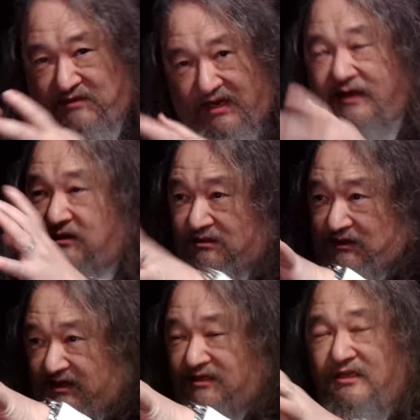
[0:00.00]
Takes
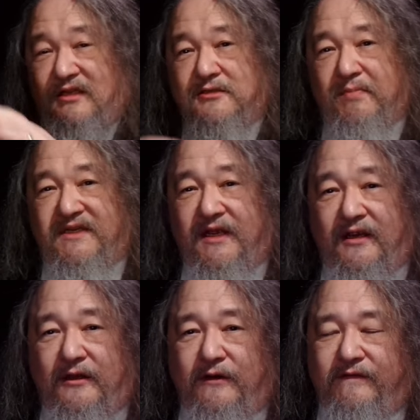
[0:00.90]
is this
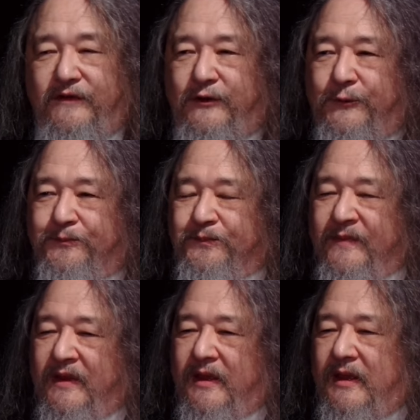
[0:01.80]
particular view.
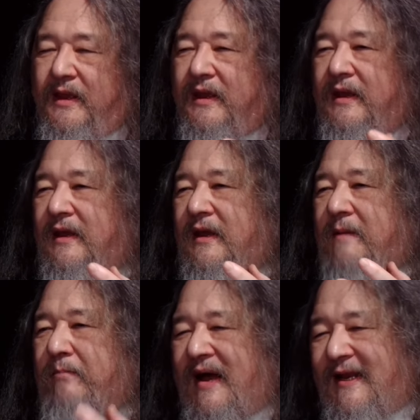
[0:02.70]

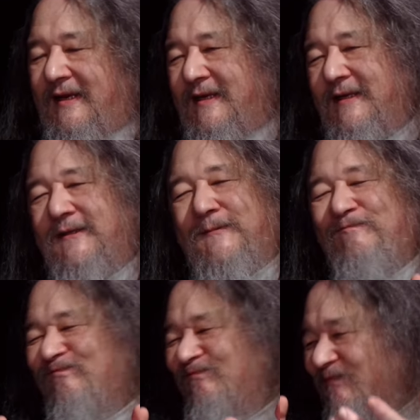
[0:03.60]
But
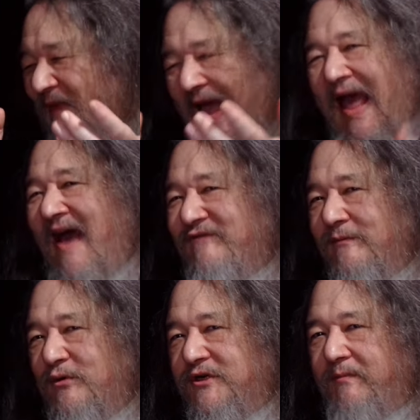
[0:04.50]
have
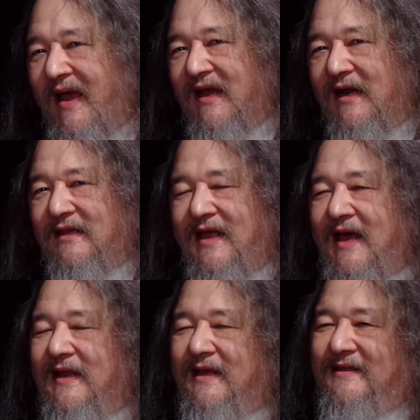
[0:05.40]
to push back on
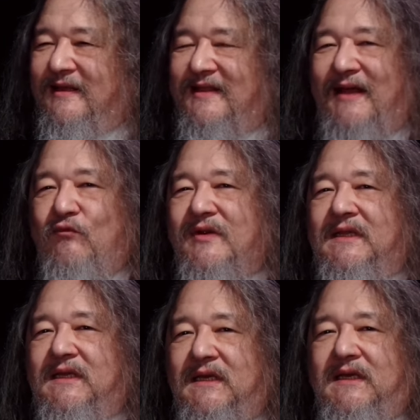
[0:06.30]
that that that
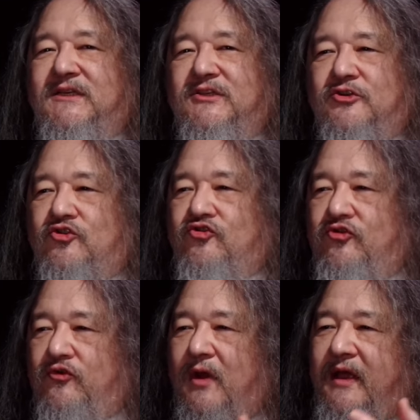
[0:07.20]
really isn't
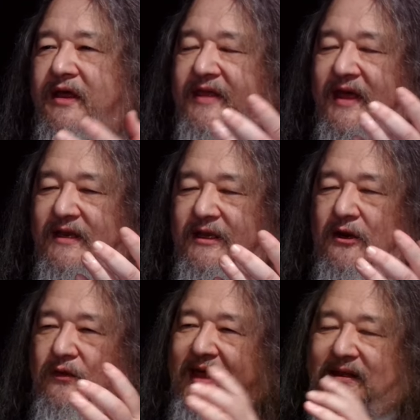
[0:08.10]
true. That, you
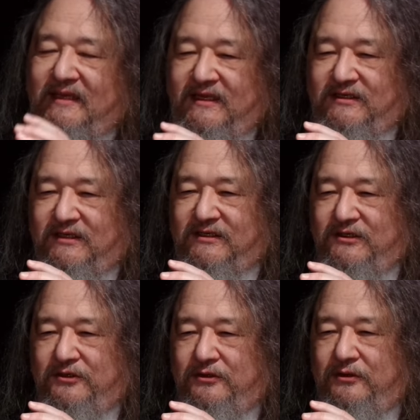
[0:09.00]
know, that leads us
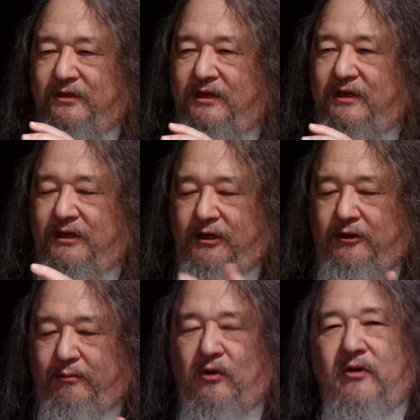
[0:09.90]
to the, you
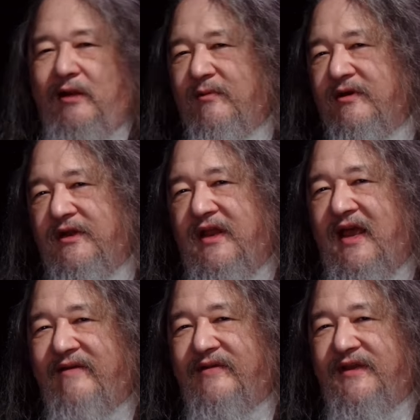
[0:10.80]
know, the programmer didn't
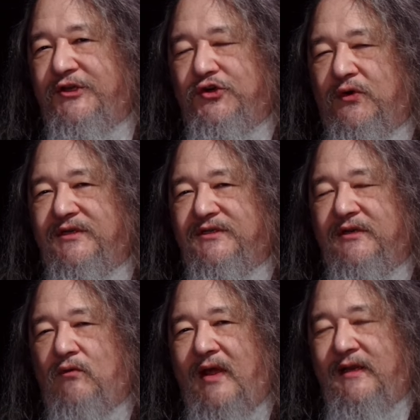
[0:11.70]
have any choice
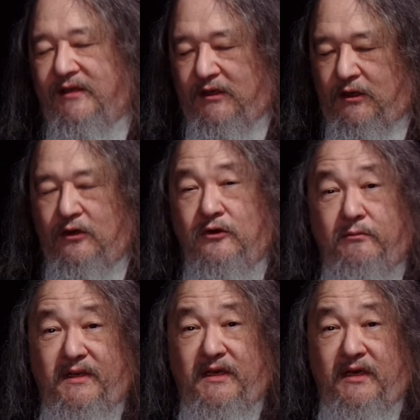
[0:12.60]
in writing the
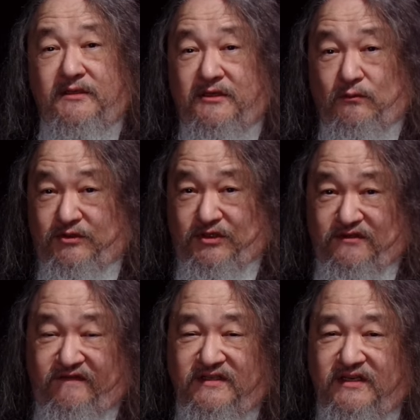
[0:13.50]
code because it was
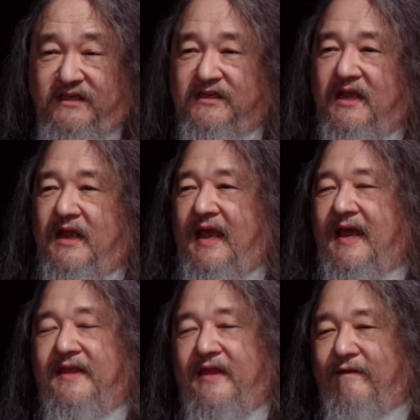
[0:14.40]
just physics,
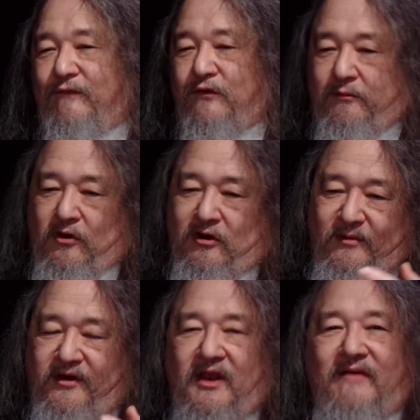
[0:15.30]
and therefore the
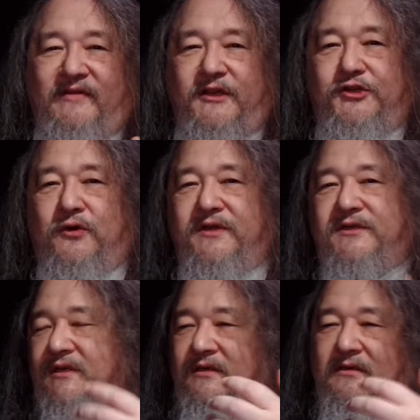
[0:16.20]
programmer didn't have any
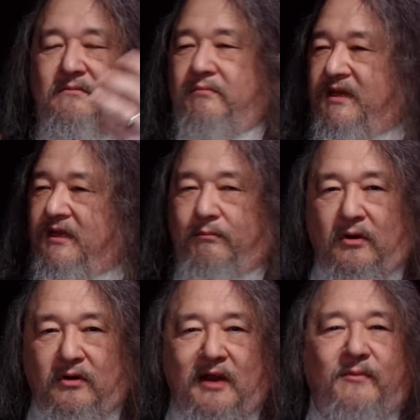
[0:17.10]
choice in being a
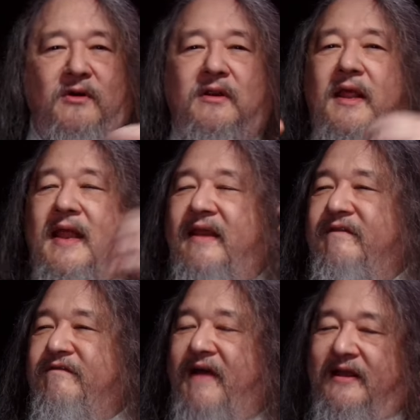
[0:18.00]
programmer. And, and
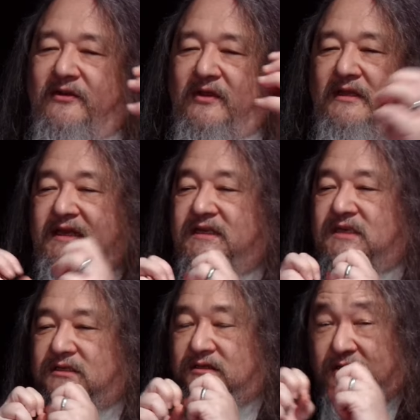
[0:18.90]
in fact, it
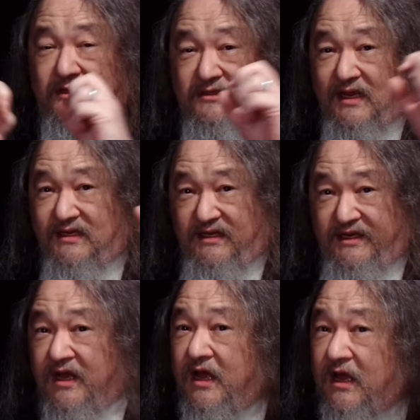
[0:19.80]
leads us to this
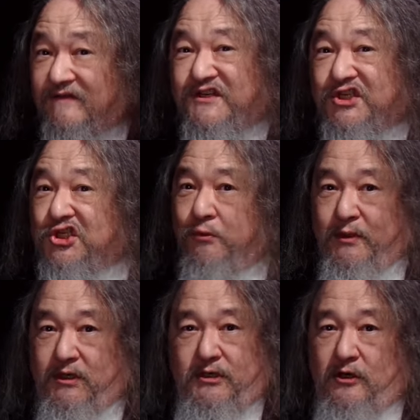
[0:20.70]
idea of
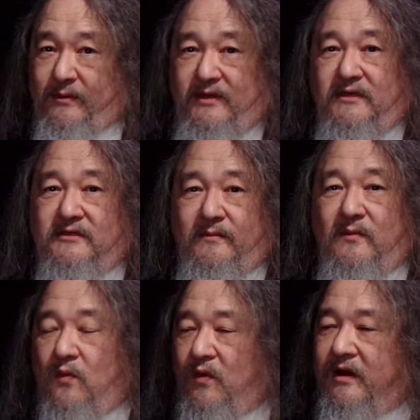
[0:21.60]
superdeterminism,
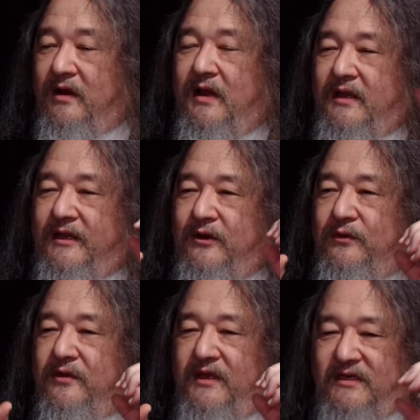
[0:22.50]
where, you
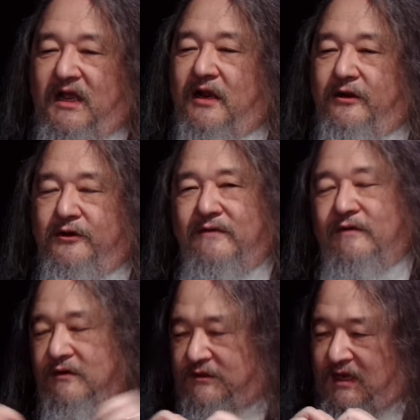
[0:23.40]
know, the entire
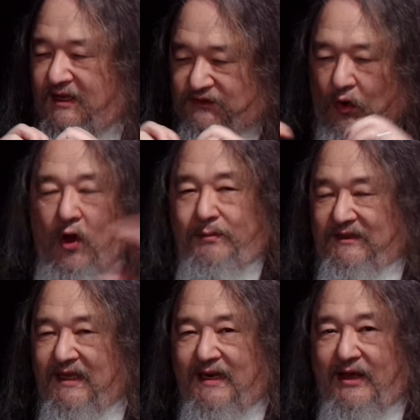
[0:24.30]
universe has all
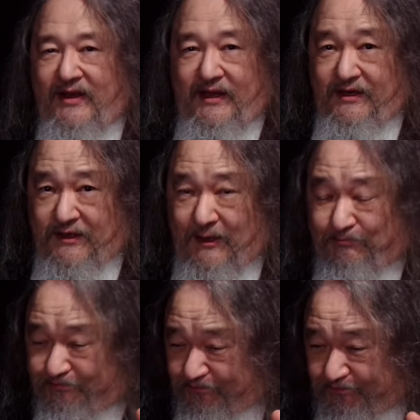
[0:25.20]
been laid out ahead of time